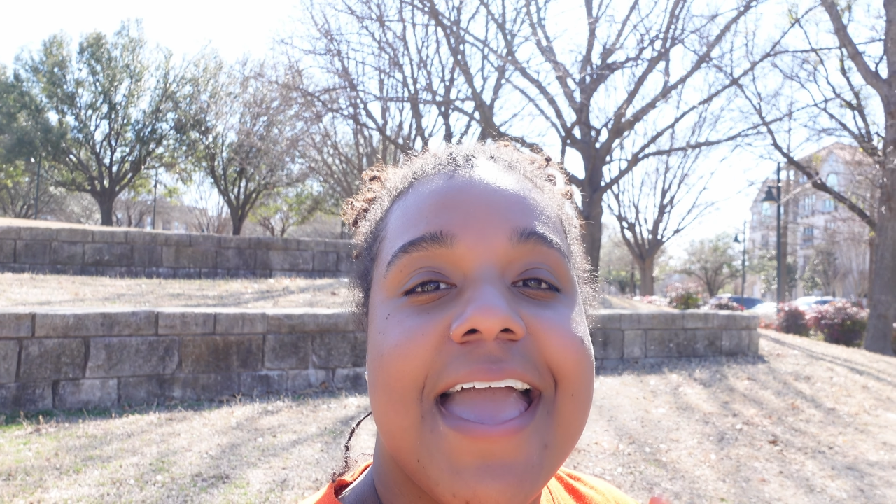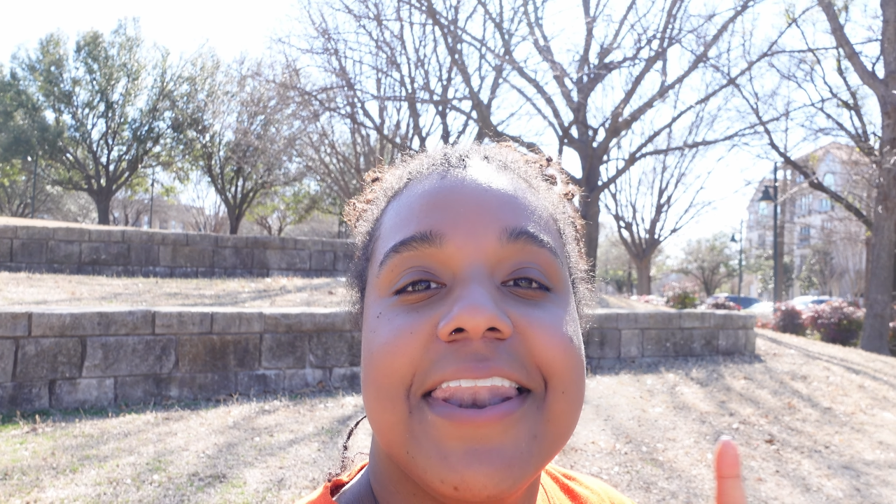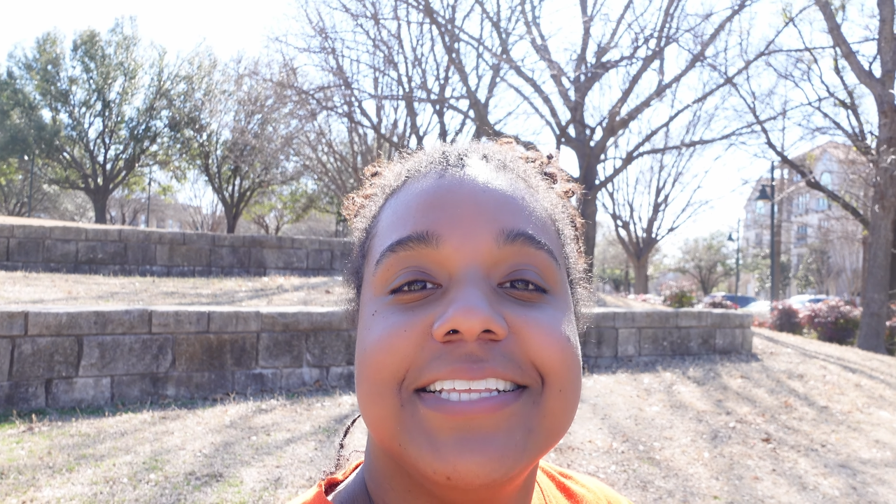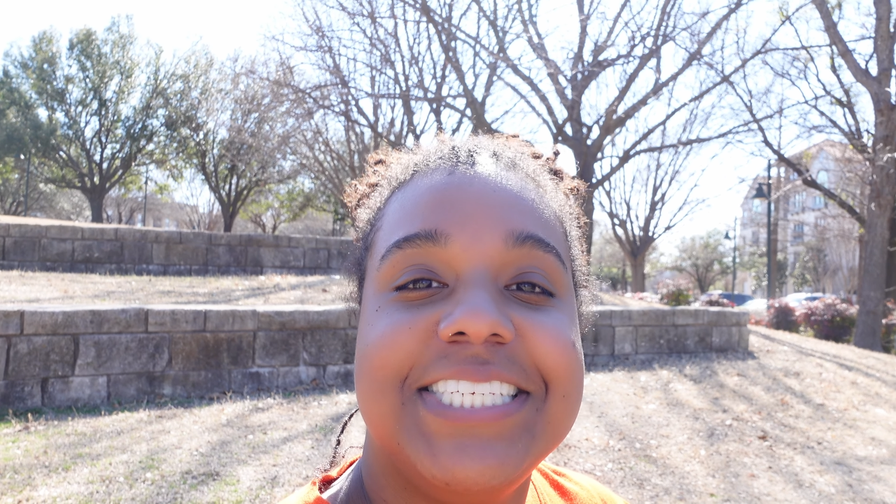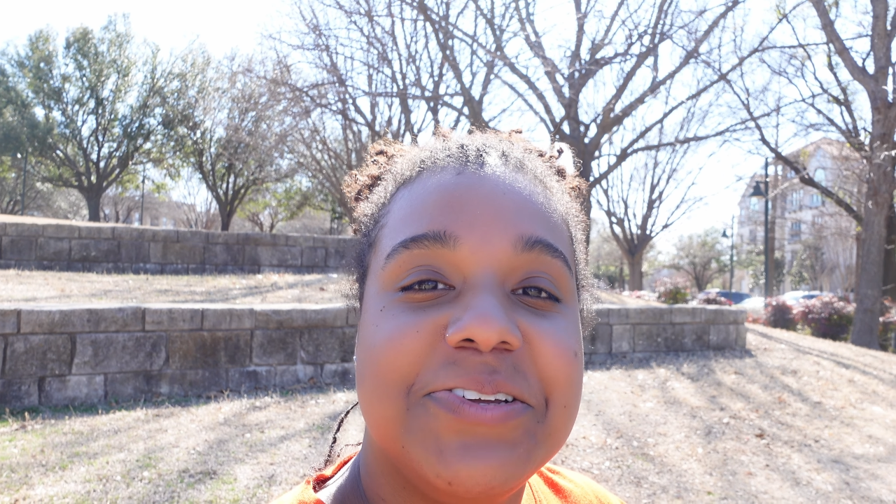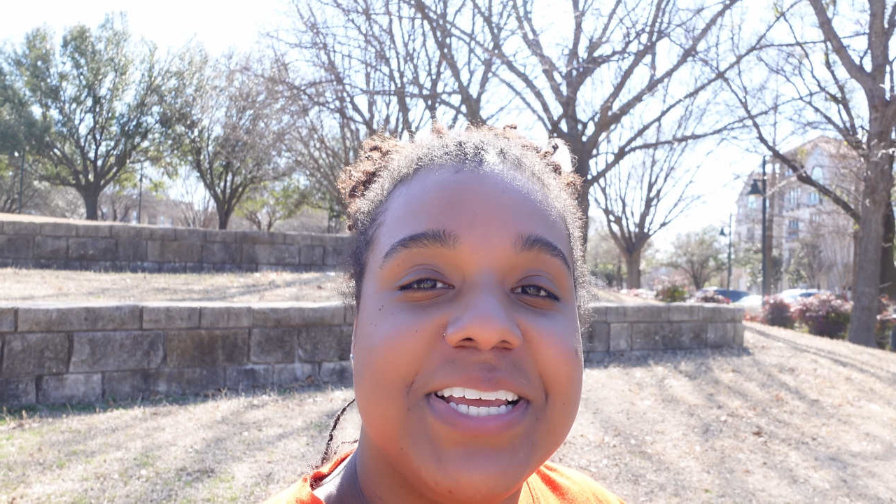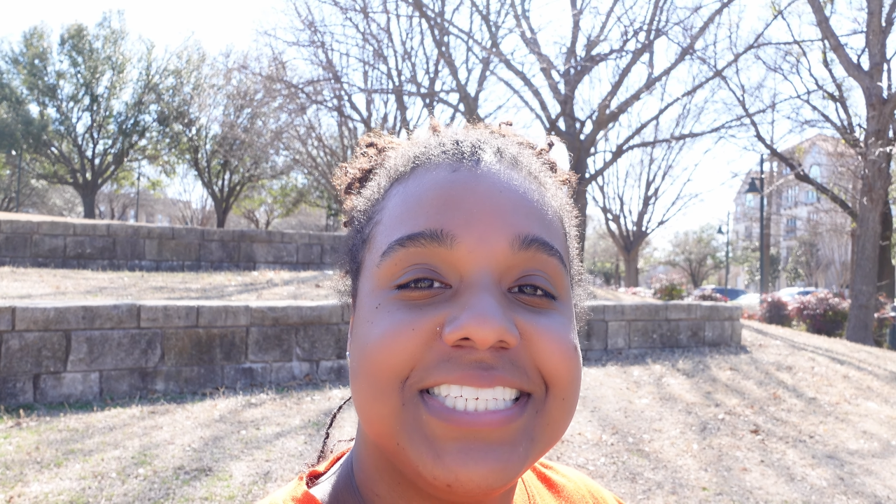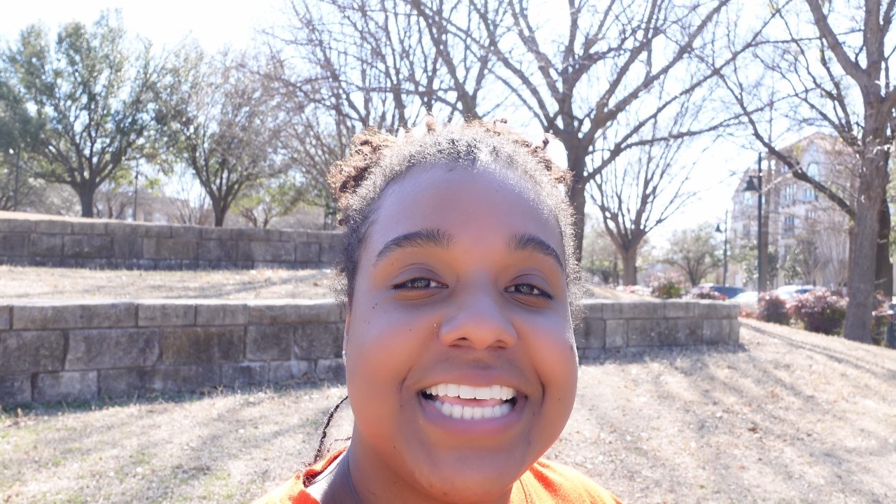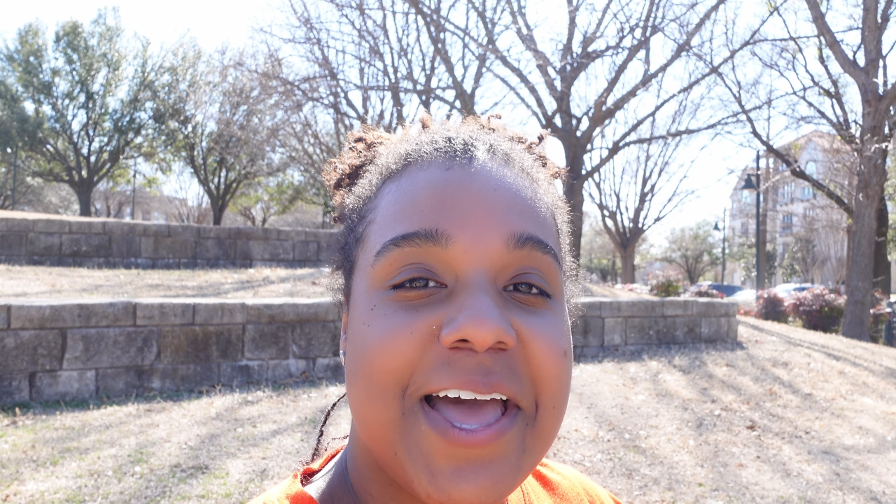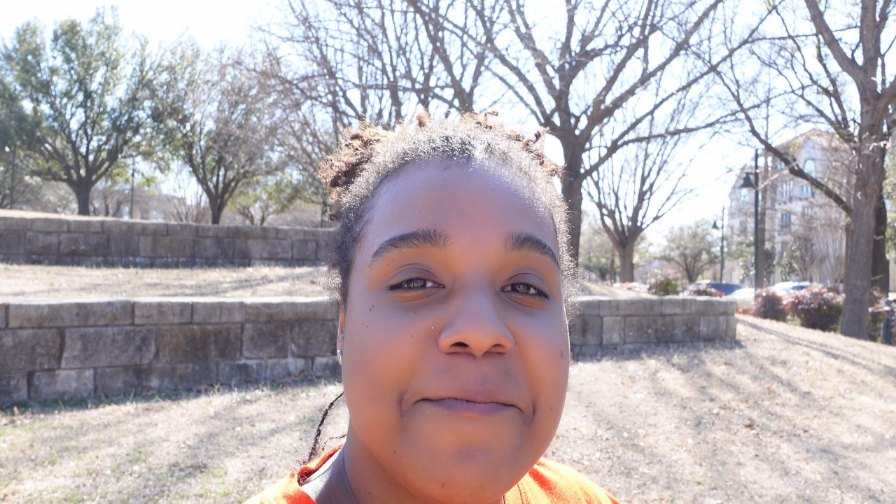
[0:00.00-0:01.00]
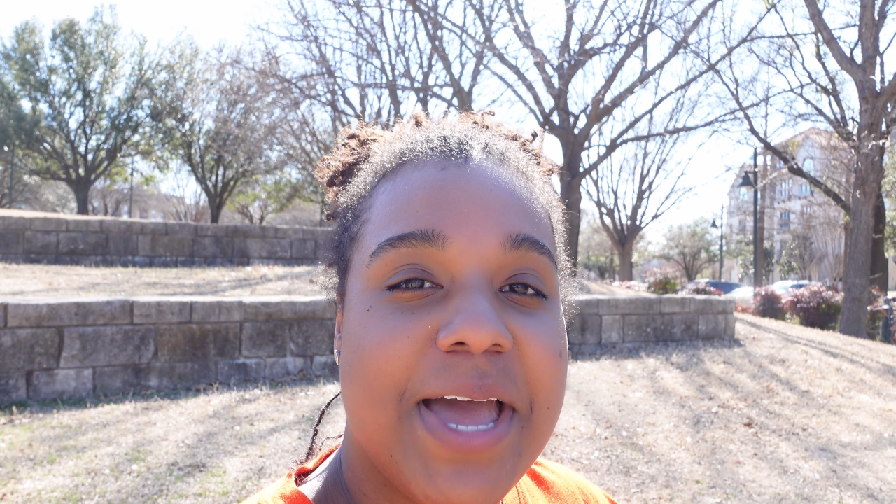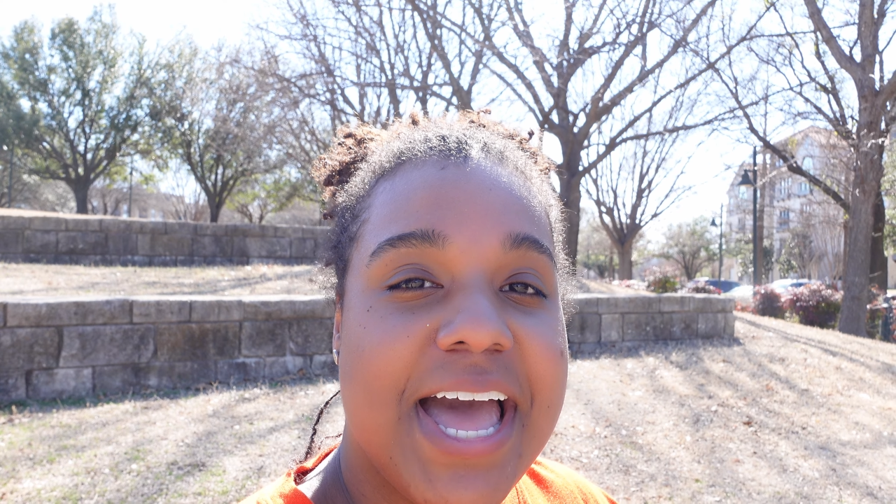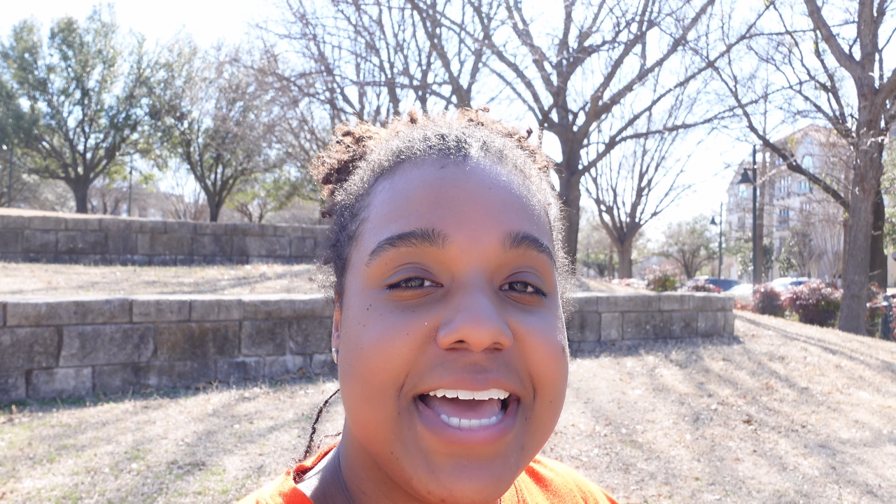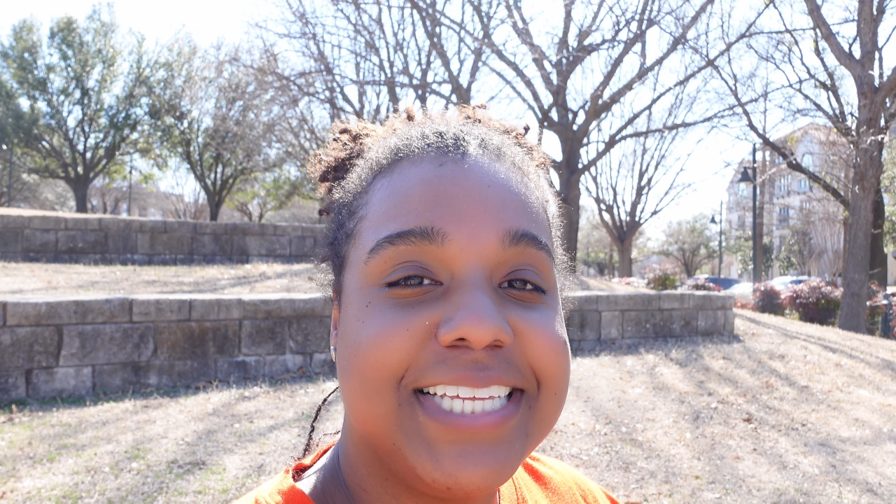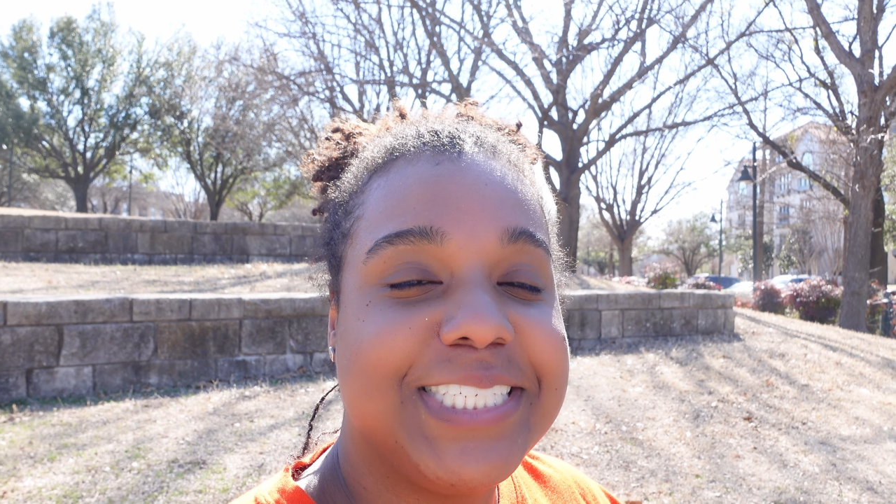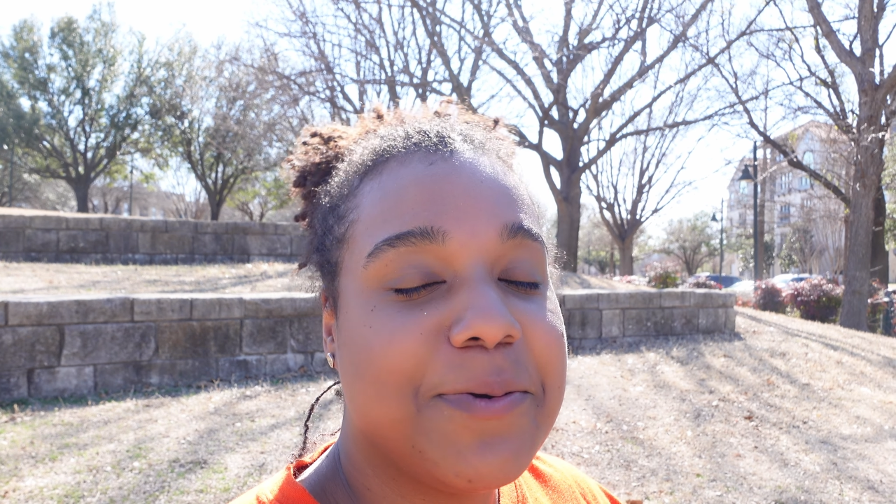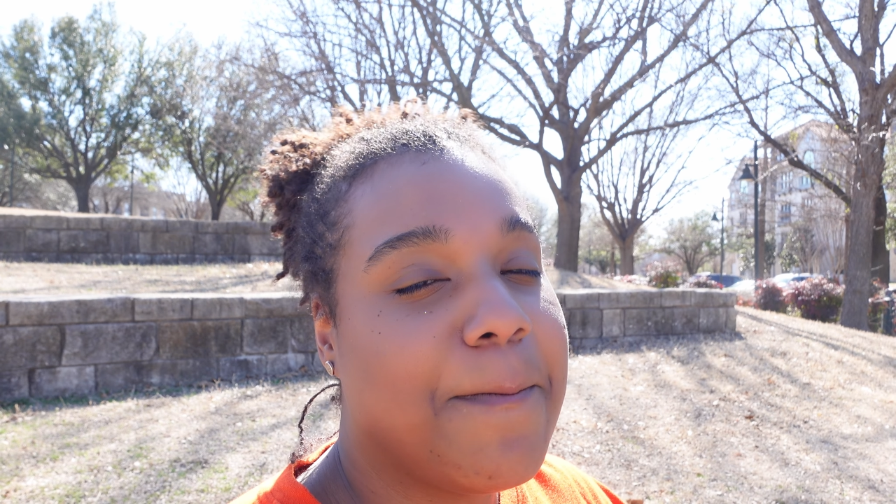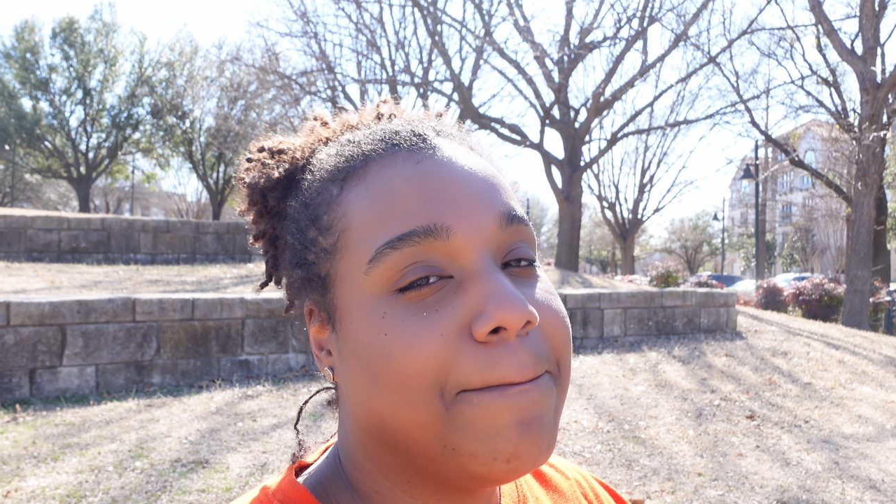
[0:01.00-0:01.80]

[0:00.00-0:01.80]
And until next time, guys,